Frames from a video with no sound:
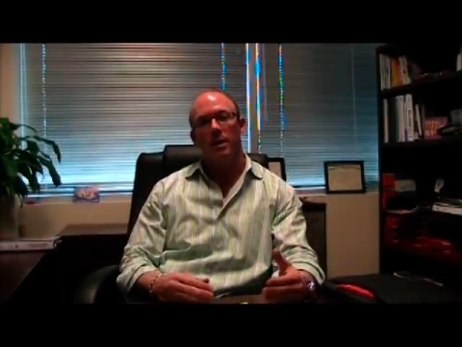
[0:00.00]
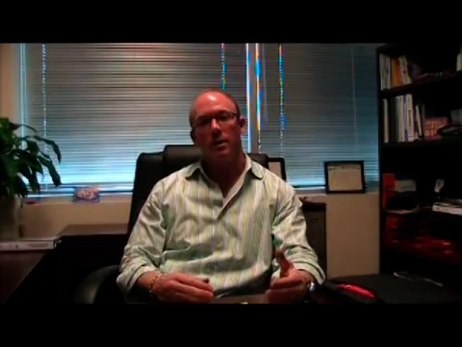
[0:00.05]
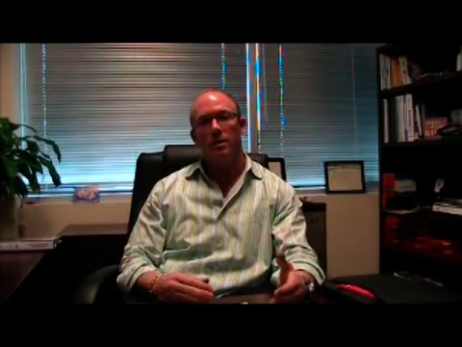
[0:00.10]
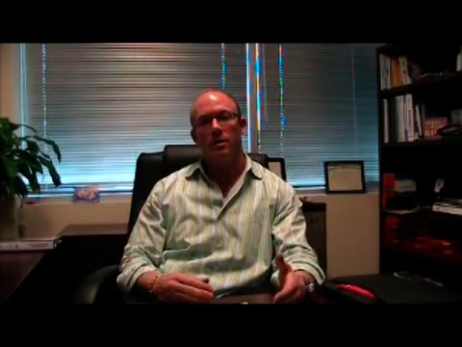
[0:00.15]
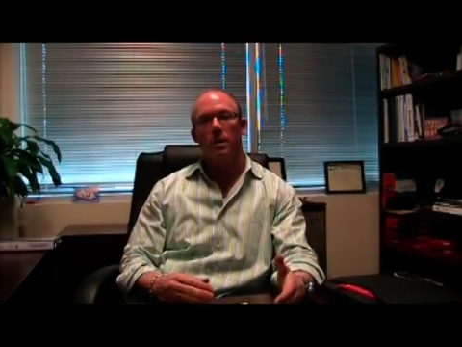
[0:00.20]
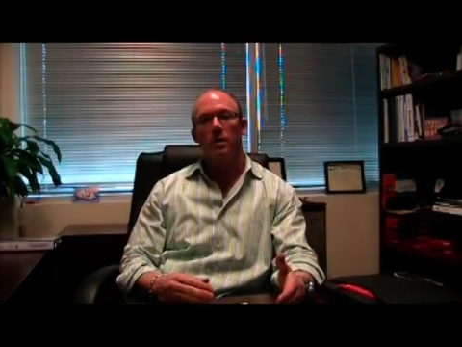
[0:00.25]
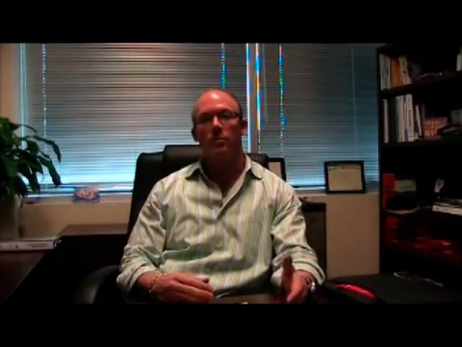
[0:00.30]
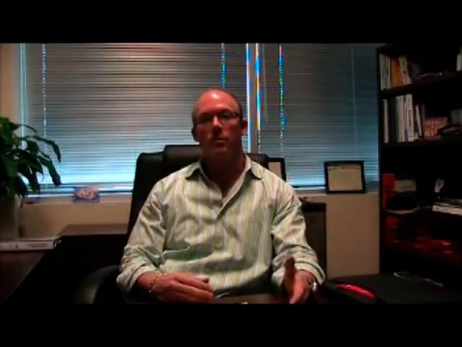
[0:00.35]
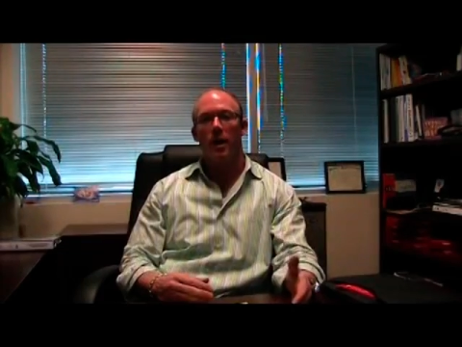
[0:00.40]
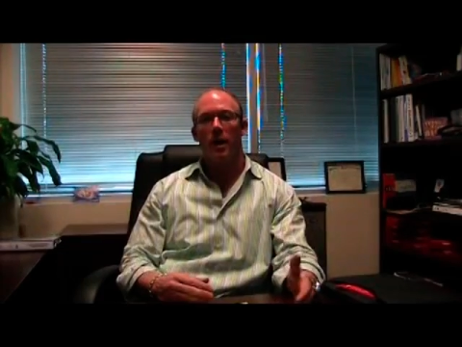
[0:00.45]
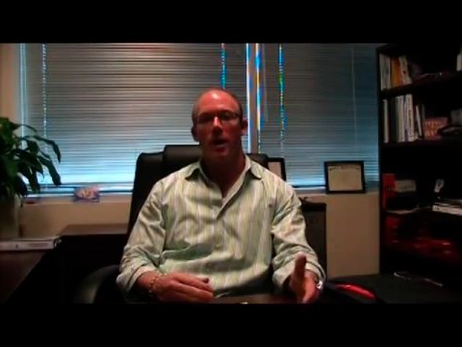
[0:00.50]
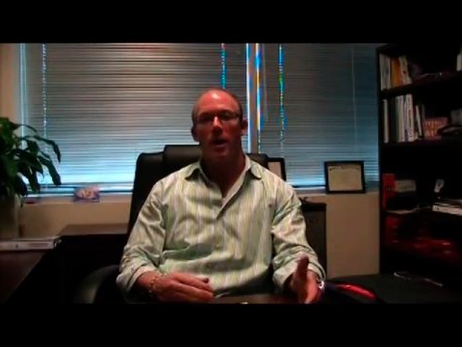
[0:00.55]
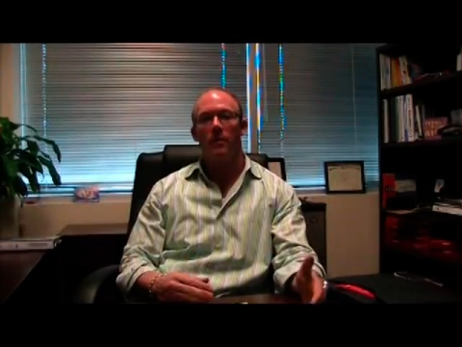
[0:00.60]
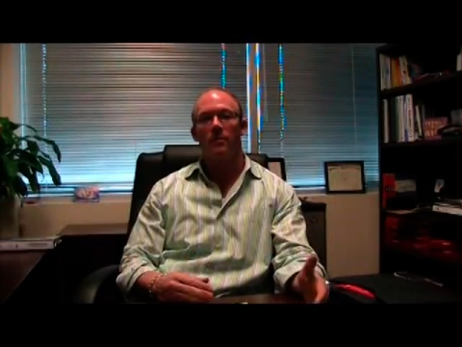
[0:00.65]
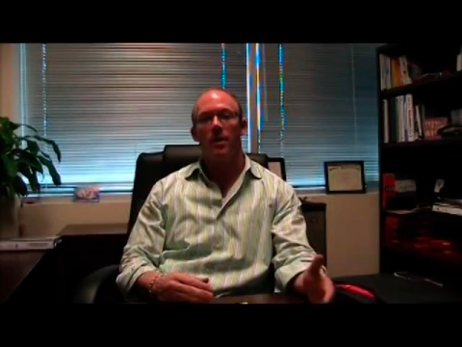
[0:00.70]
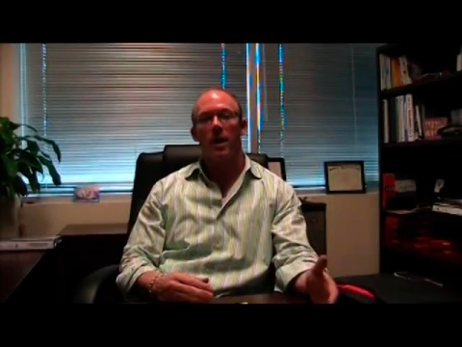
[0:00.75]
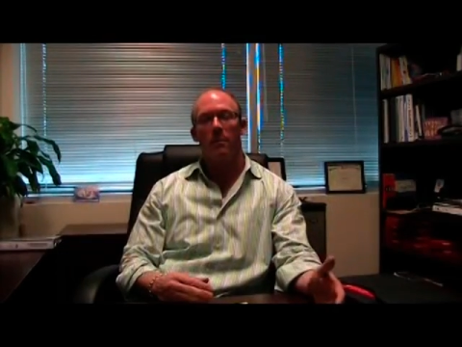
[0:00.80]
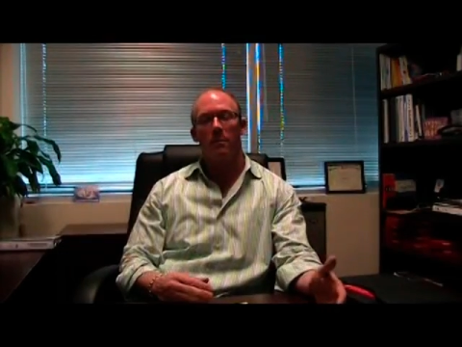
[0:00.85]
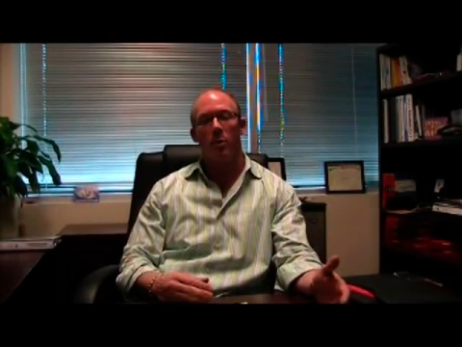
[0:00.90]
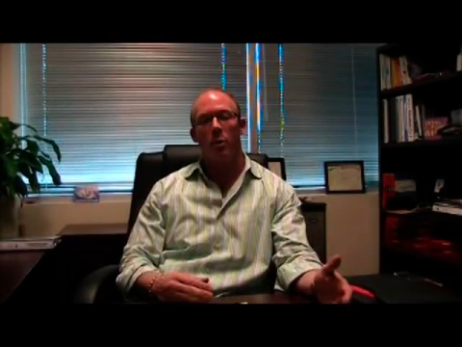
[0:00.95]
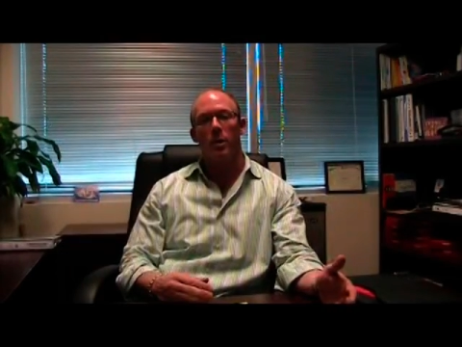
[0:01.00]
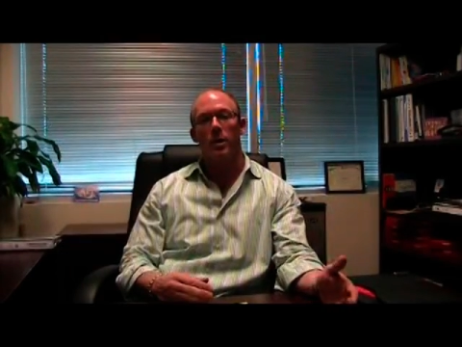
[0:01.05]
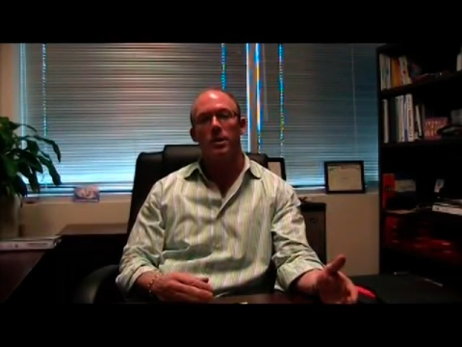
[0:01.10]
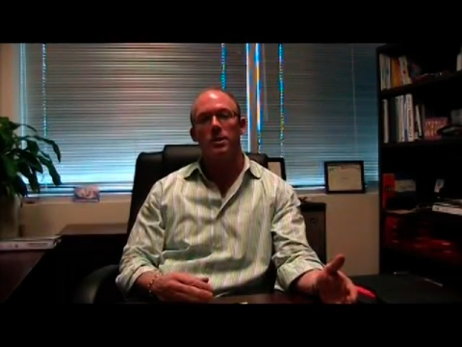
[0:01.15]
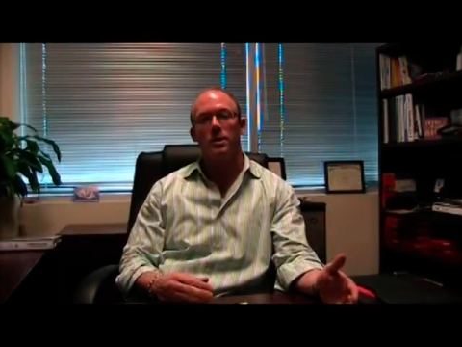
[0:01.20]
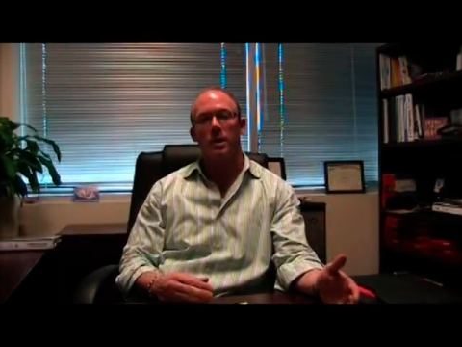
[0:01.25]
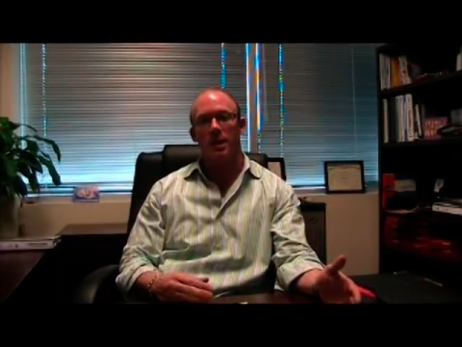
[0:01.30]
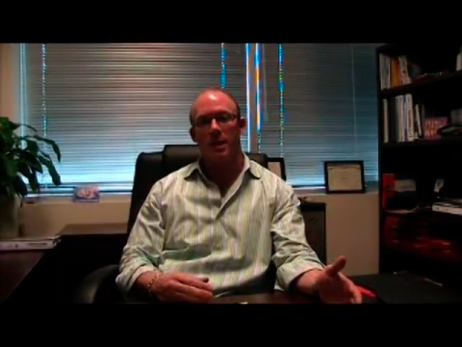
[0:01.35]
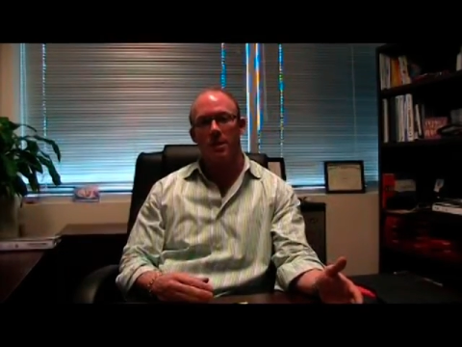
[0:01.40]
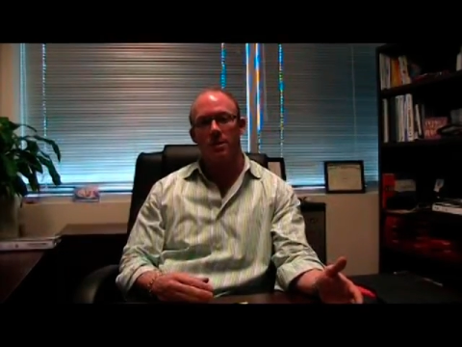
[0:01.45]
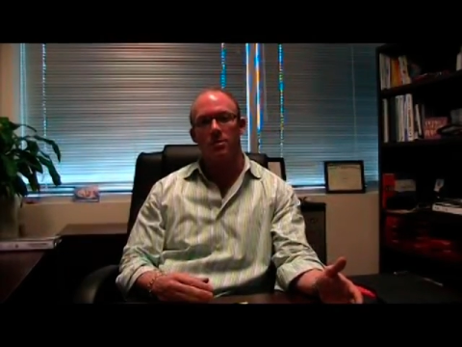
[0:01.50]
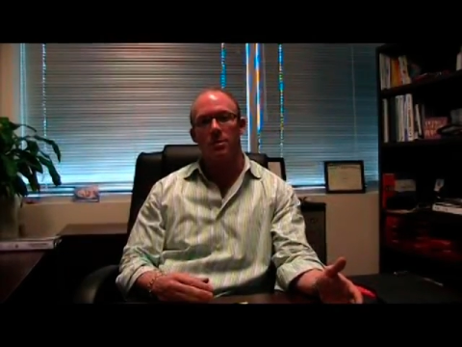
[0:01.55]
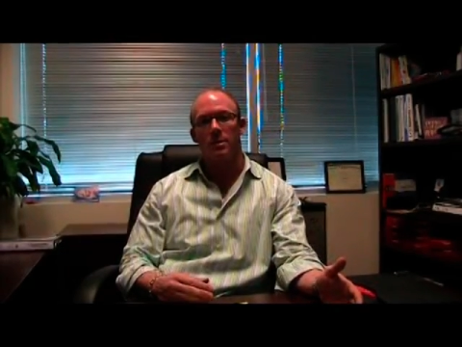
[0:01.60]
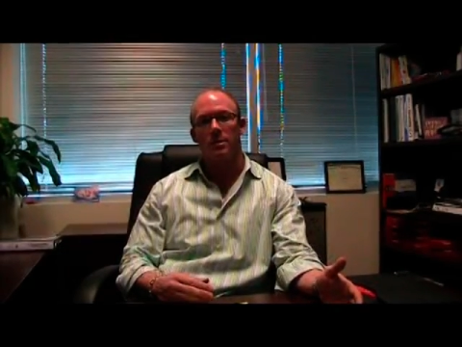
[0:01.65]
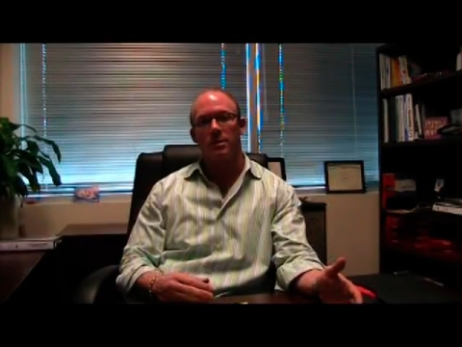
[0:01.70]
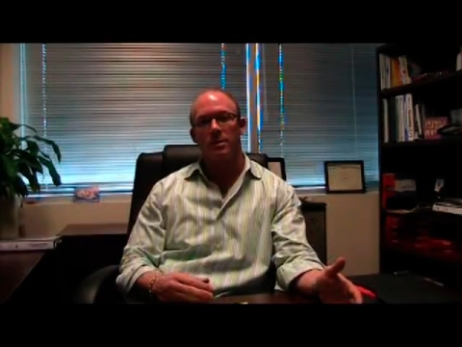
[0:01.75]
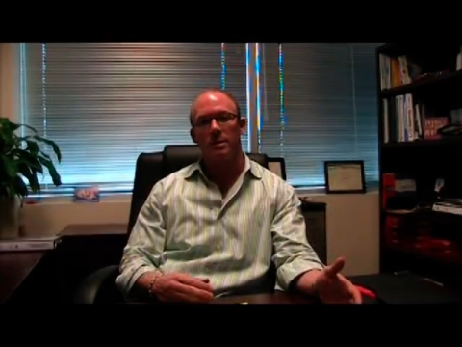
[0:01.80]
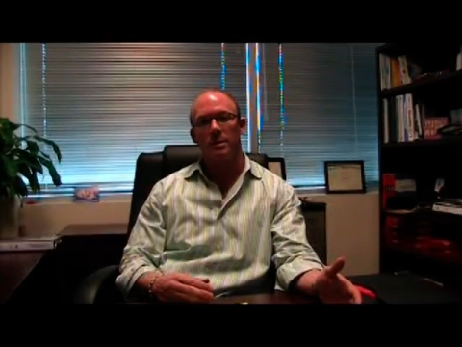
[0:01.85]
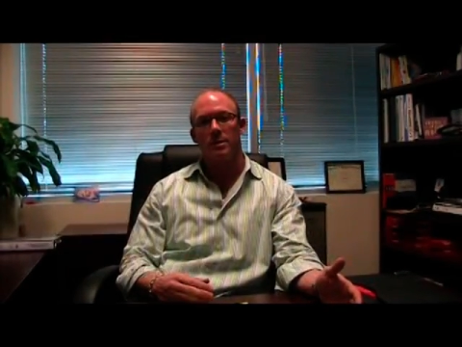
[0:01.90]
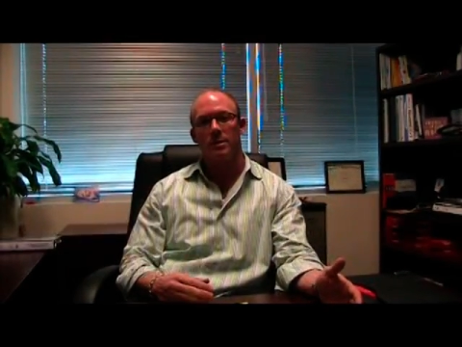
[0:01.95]
you can write off that mortgage
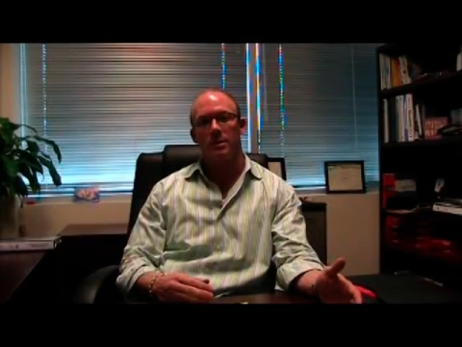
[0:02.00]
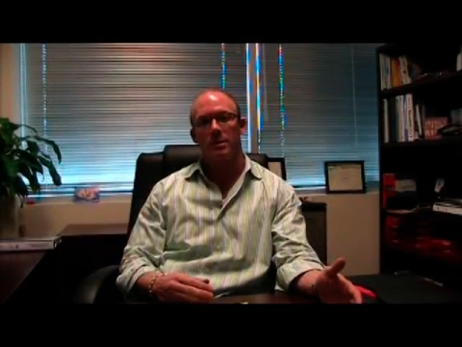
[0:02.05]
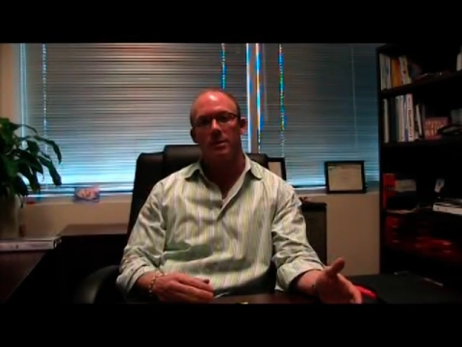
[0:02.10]
interest.